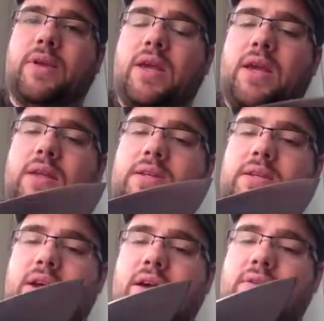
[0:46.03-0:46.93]
and
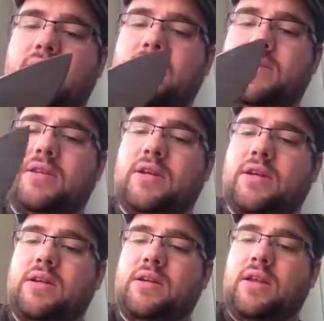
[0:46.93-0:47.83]
that
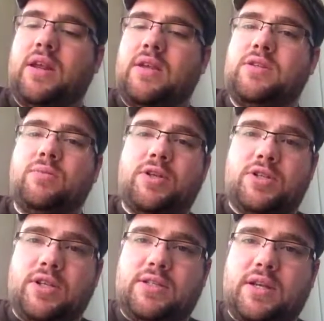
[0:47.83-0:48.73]
it had too much
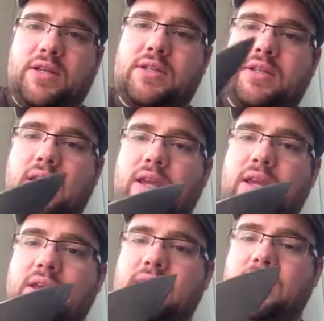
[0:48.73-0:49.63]
detent
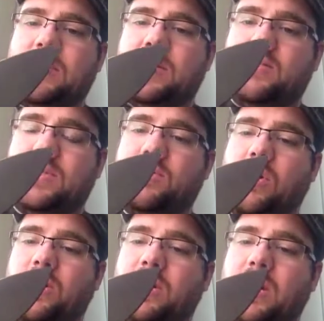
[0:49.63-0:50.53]
and it was too
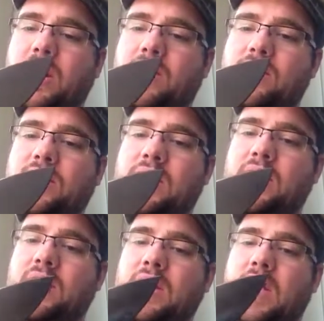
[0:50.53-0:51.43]
hard to get out
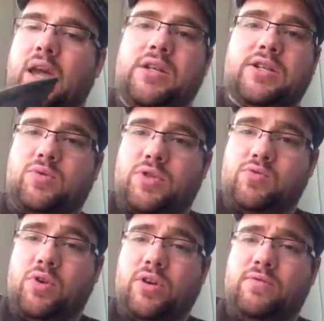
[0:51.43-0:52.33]
and it just
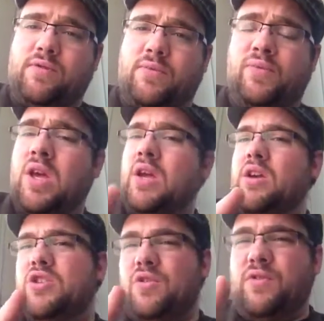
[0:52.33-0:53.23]
wasn't working for him.
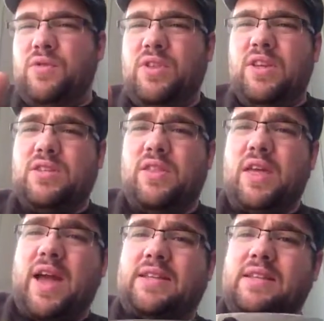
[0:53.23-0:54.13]
So a few things on
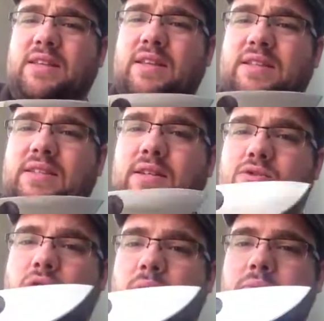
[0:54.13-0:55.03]
that
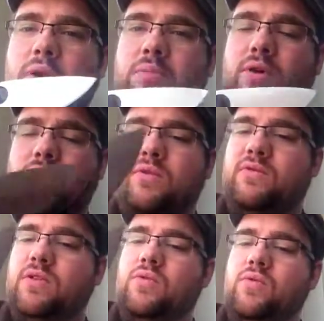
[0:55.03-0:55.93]
troubled me about the
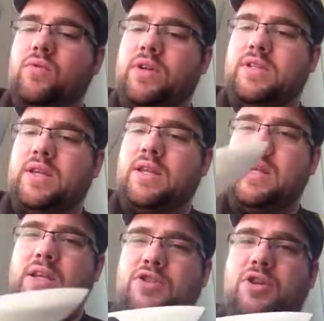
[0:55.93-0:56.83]
review was that
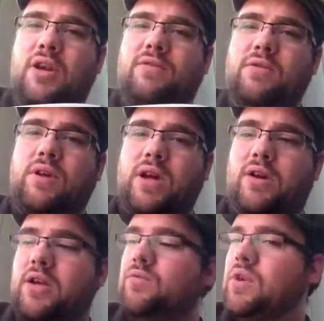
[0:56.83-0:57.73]
each knife you
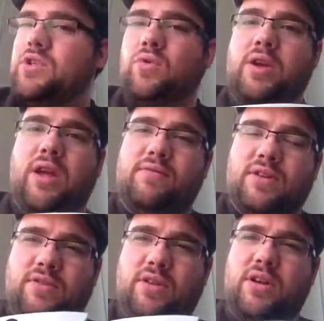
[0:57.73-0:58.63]
carry is going to have
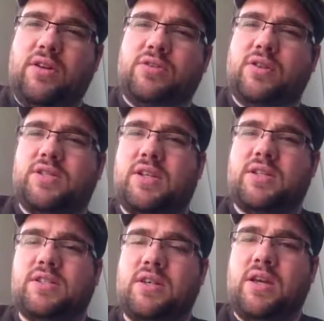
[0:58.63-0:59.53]
different
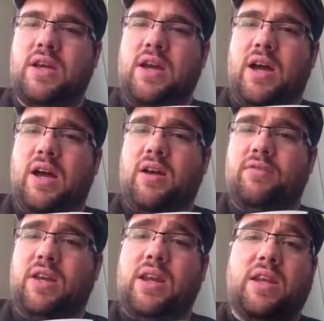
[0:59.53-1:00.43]
characteristics
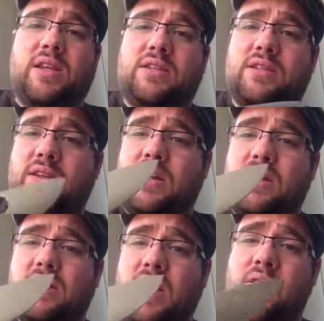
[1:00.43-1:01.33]
of getting it
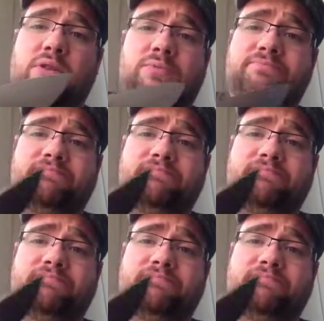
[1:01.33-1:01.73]
out.